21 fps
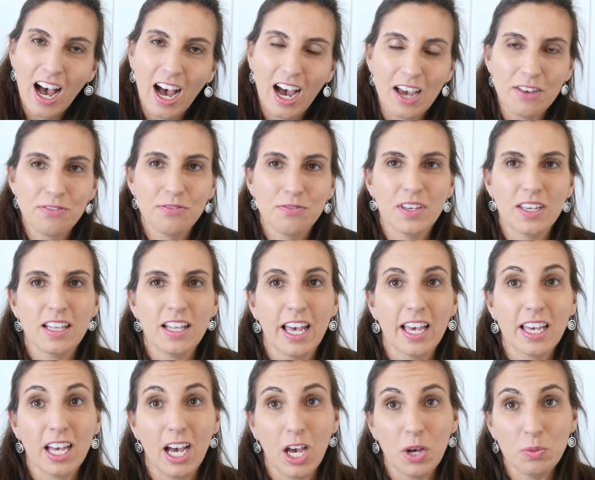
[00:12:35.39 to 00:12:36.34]
I feel
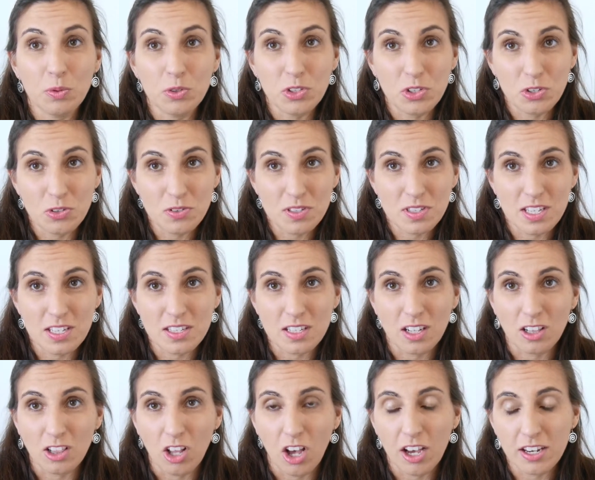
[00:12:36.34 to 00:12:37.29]
like I will use this
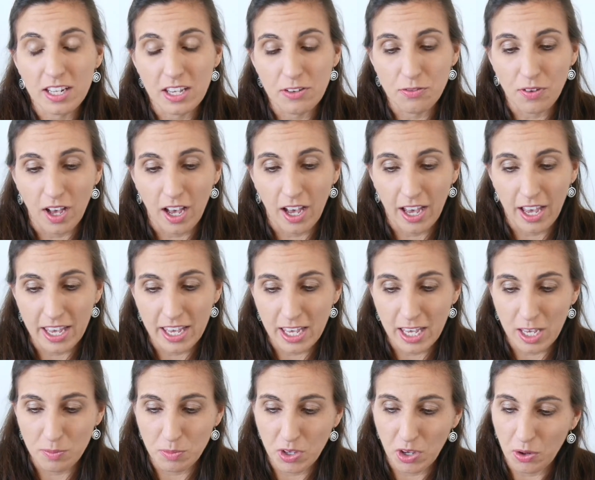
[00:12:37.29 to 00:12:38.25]
a lot if I
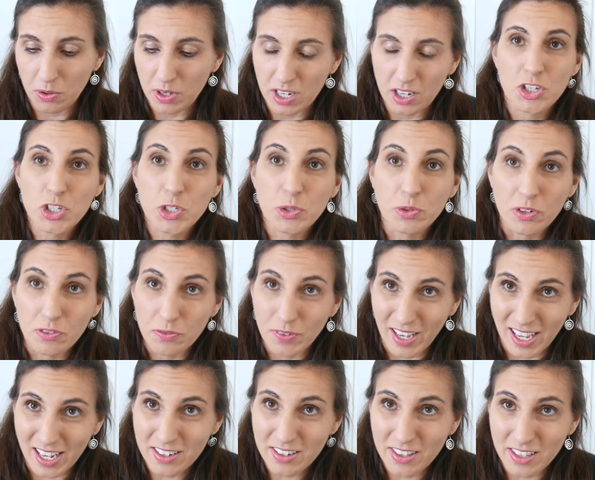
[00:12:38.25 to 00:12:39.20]
am going to an
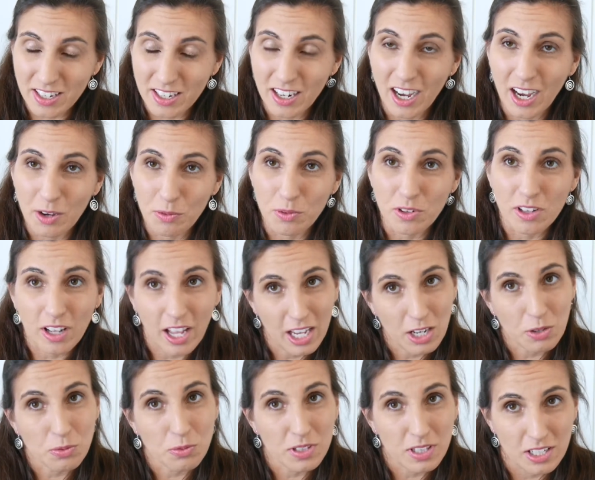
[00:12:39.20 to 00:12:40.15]
event that I would
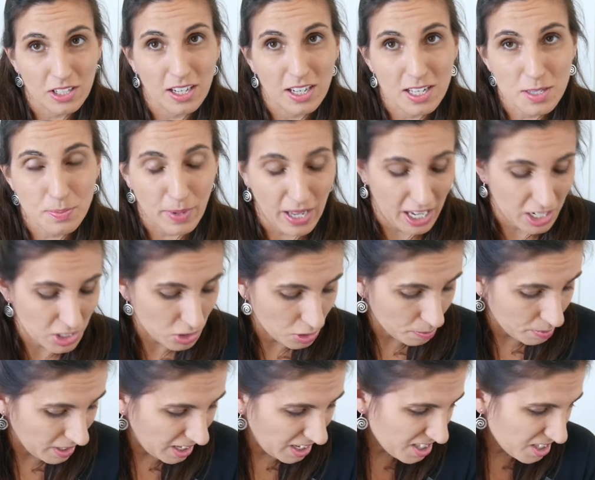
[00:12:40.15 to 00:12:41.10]
like a really nice bag
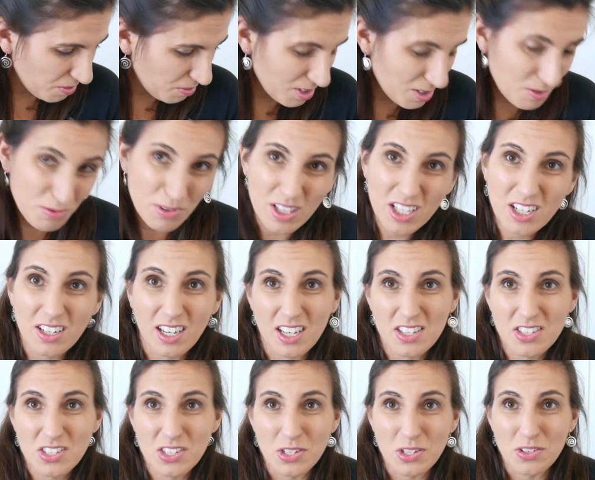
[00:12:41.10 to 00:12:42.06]
to. Plus it was really
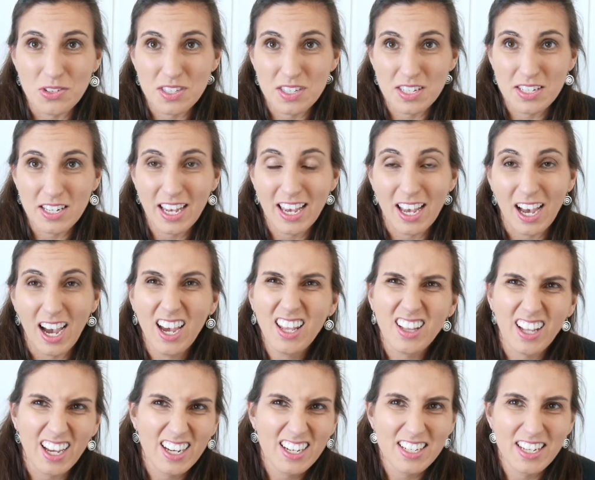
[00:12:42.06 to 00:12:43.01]
nice to use today. I
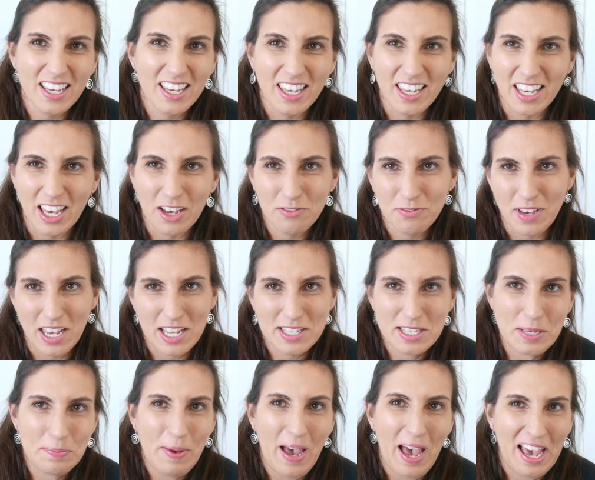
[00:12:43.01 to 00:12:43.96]
like taking out
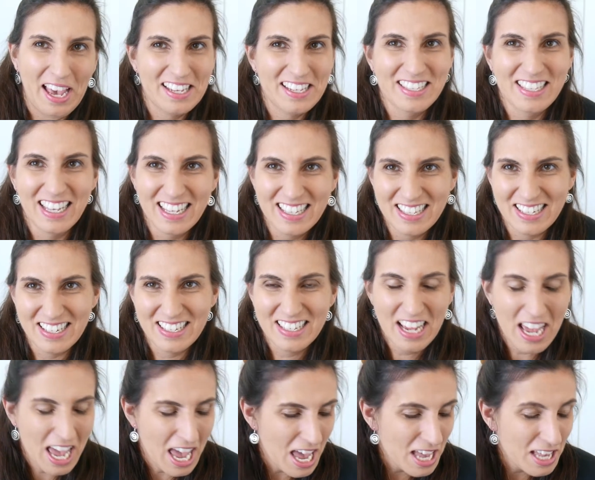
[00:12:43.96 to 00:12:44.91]
fancy bags. That's just,
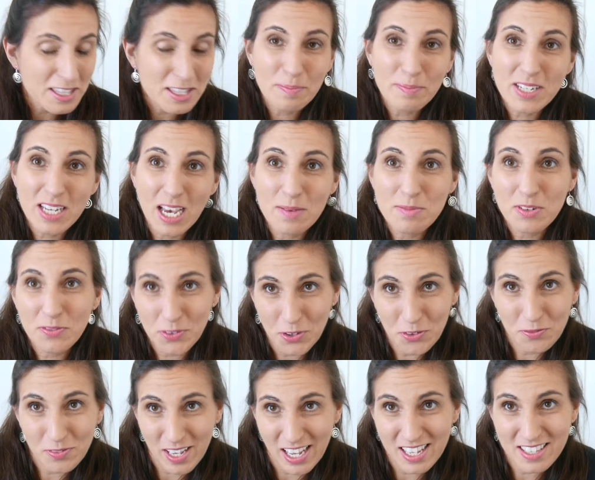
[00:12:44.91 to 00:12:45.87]
sometimes you
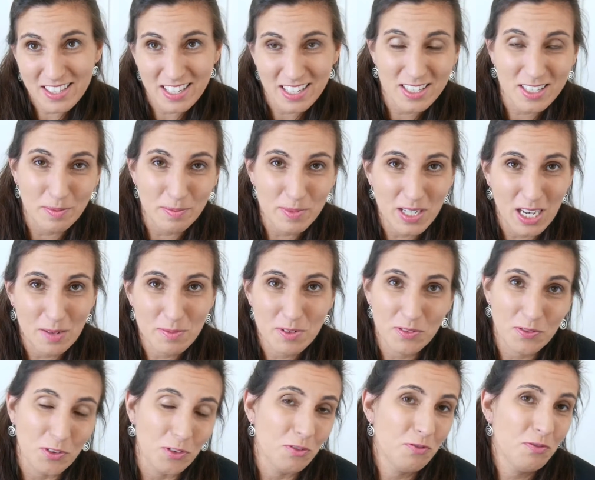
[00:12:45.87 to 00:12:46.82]
feel fancy, sometimes
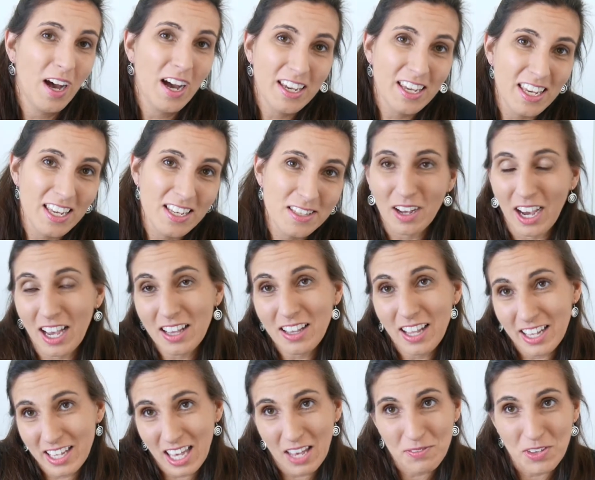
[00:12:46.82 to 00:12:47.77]
you feel funky. I
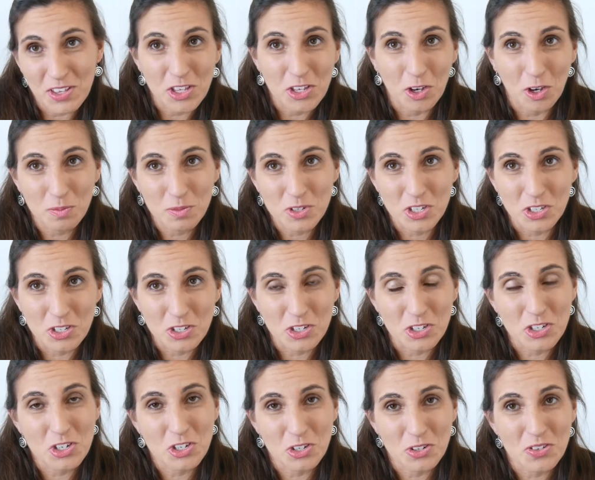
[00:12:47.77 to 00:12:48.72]
like having the option to
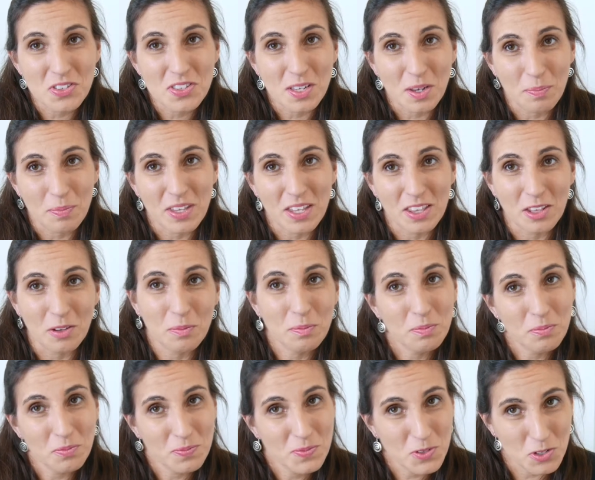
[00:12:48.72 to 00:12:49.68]
choose something that
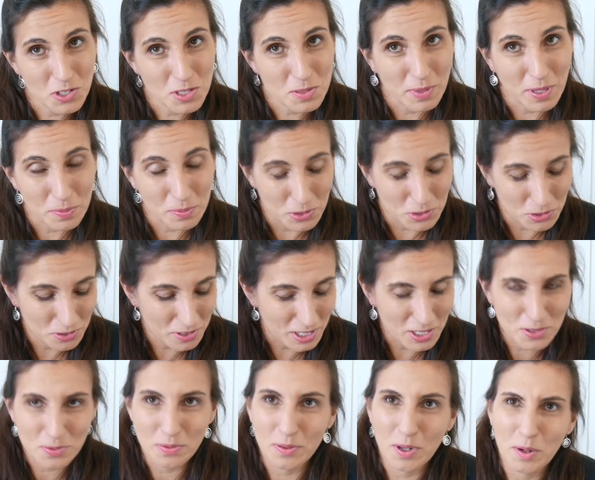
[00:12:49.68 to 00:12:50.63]
suits my mood.
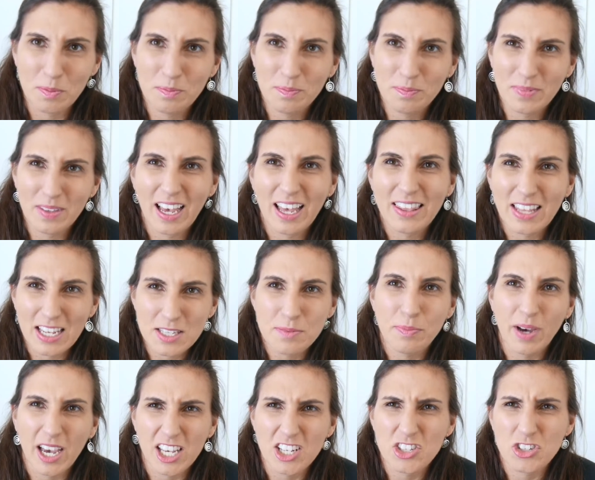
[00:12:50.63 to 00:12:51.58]
That's
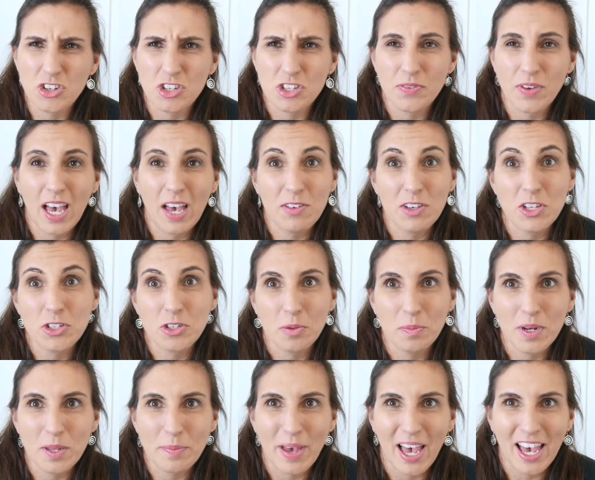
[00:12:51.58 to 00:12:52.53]
my excuse for having so
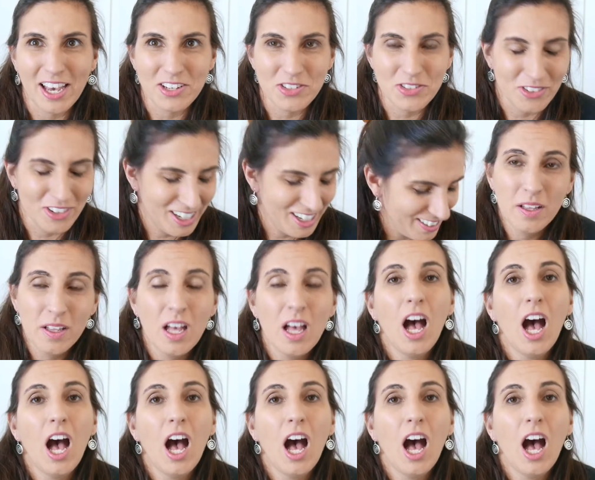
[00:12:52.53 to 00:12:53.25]
many bags, right?